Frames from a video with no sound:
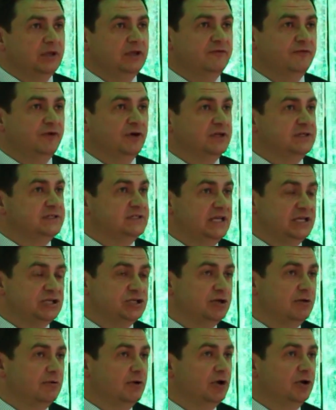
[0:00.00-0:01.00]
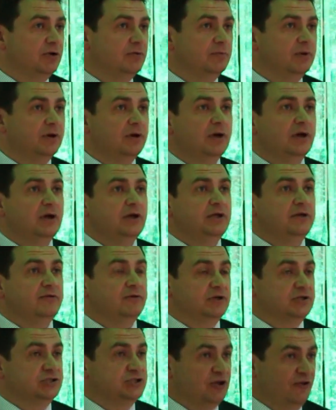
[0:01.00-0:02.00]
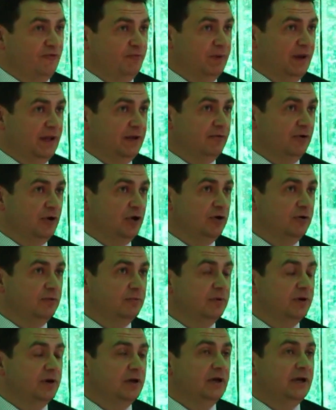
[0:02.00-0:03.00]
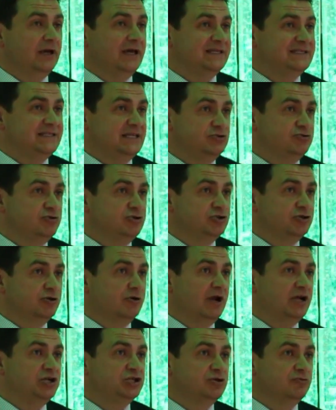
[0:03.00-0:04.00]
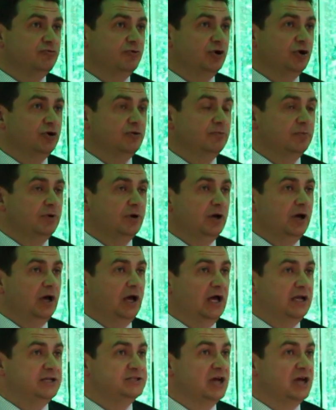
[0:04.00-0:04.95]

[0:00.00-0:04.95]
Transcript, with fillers: You've got a sensory room, you've got a soft play room, a sensory integration room, a